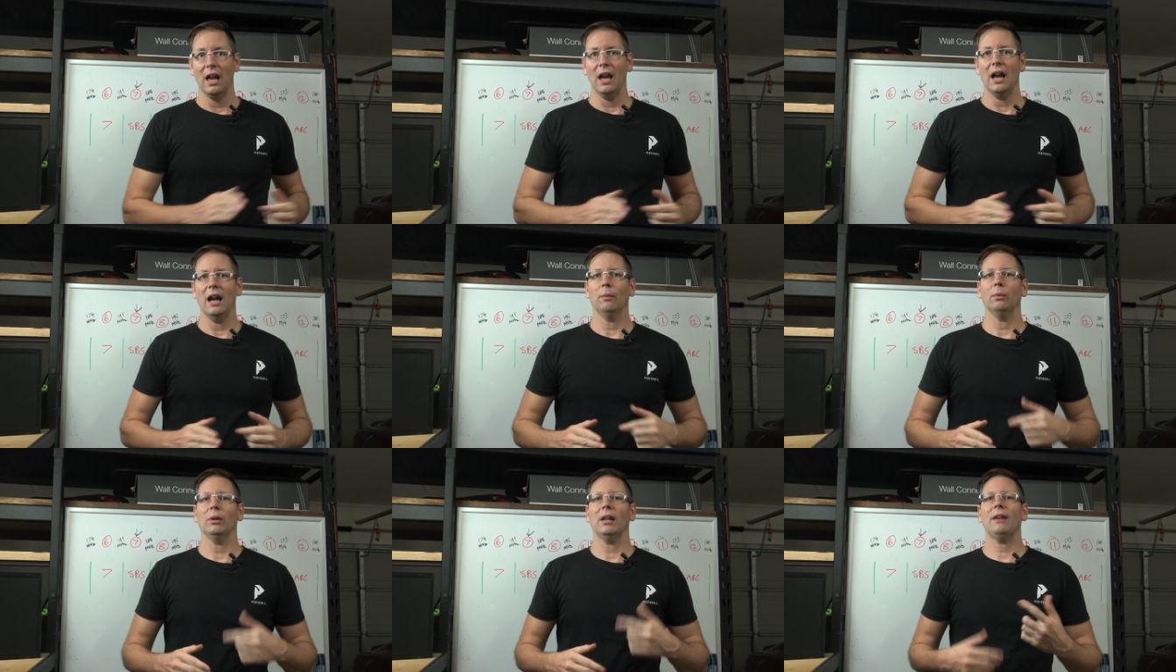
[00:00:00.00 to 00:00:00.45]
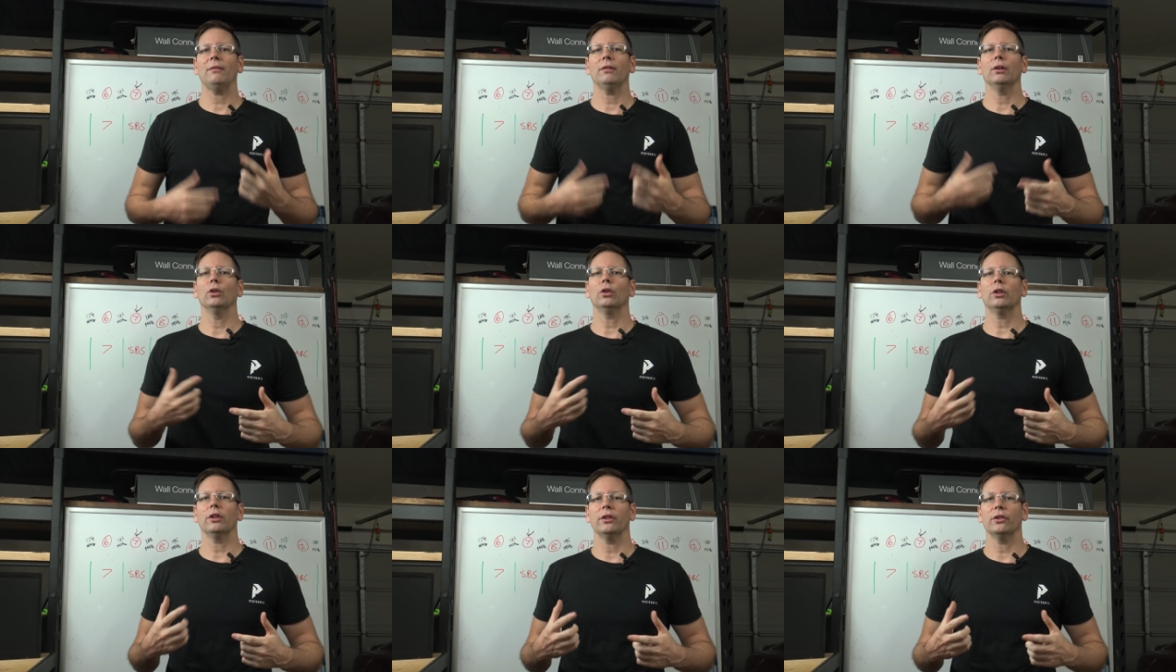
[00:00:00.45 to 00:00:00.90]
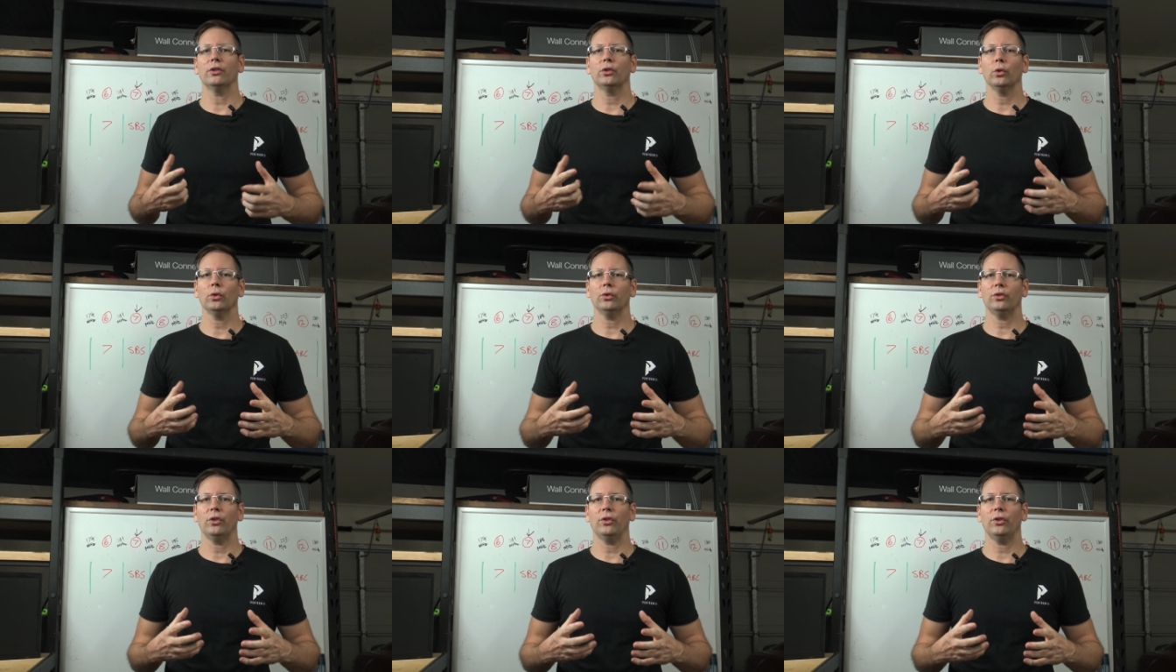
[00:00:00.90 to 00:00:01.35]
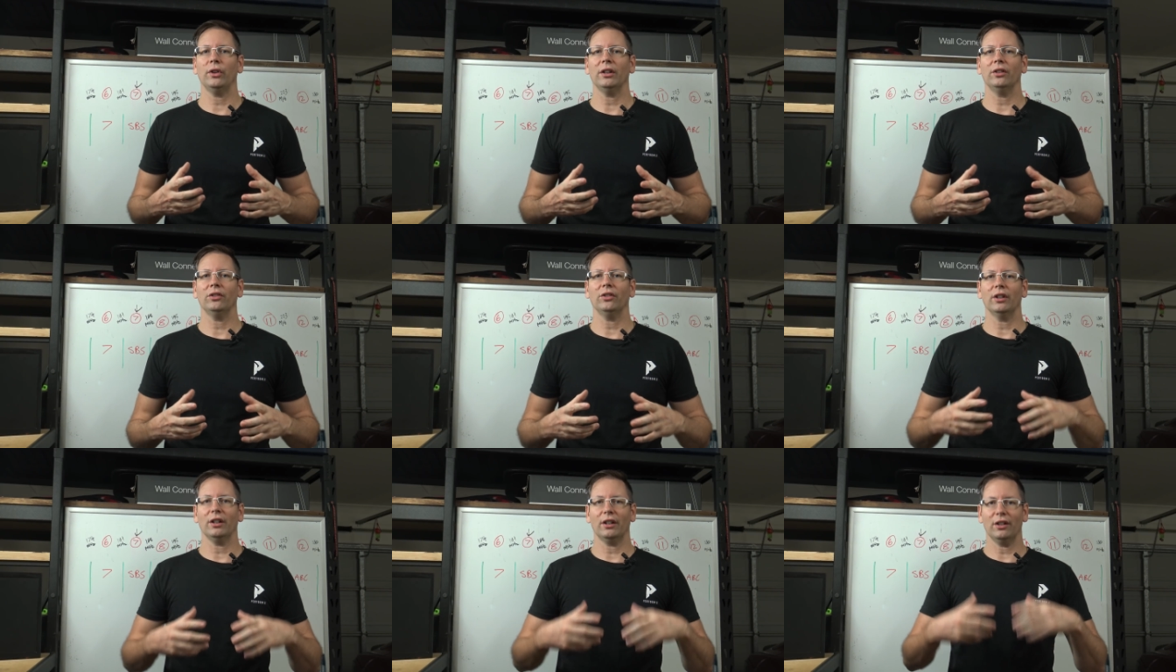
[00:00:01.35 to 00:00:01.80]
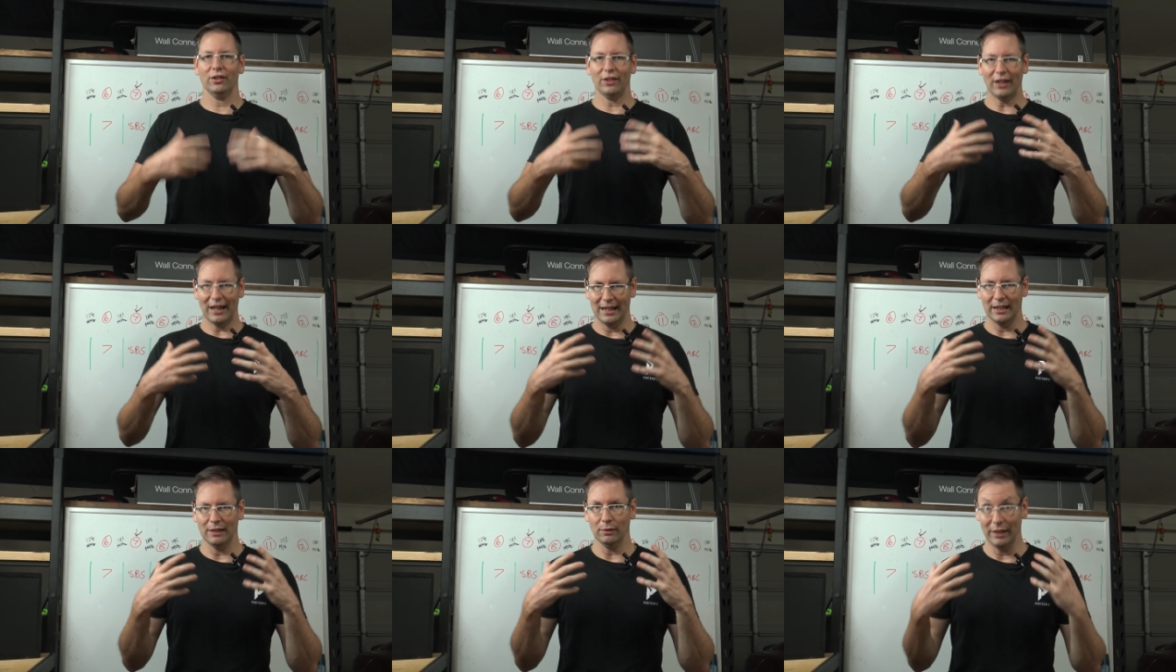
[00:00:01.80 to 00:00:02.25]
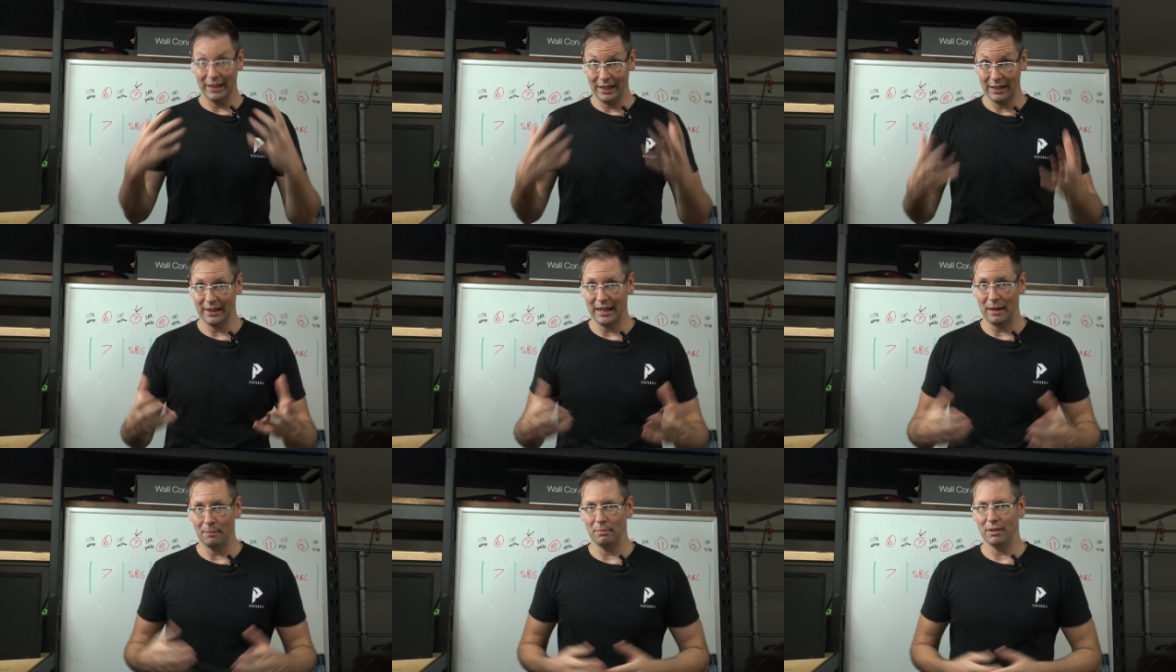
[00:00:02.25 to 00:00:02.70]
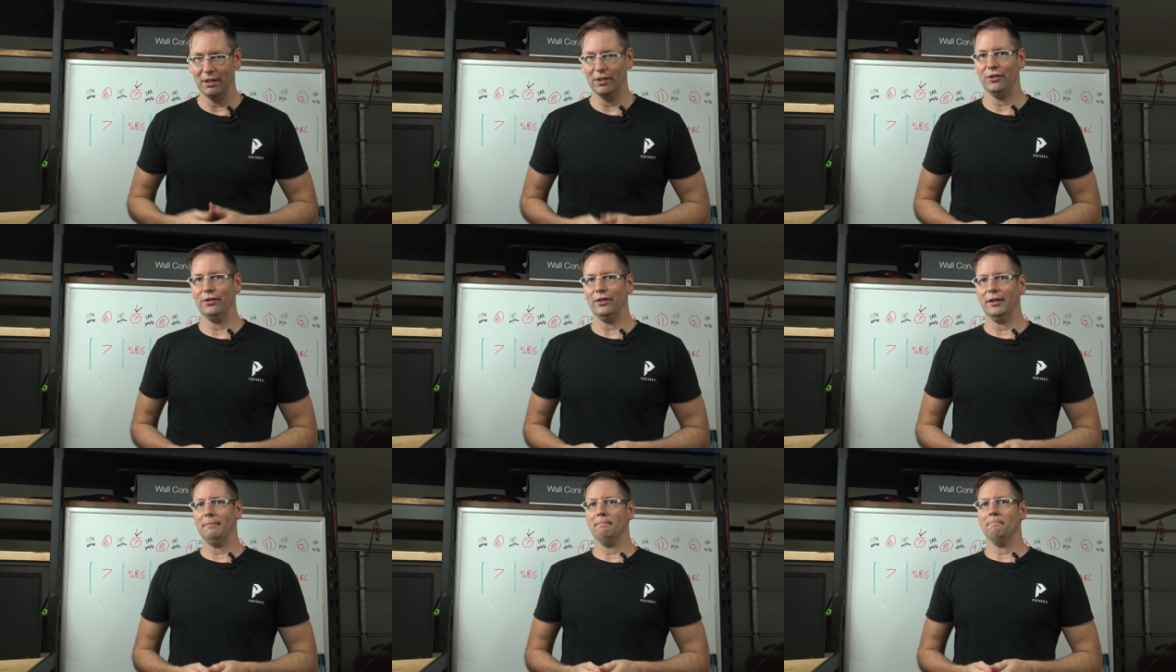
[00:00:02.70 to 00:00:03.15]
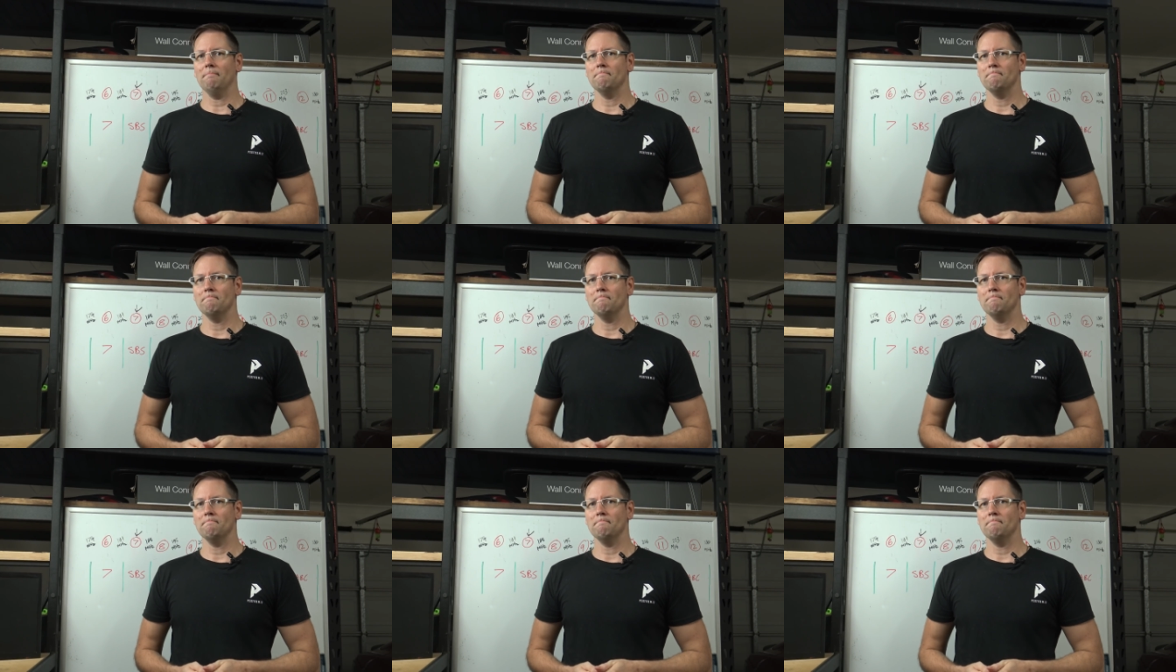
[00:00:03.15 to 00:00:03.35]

and we'll have a look at the sorts of things that are contained in that bit stream.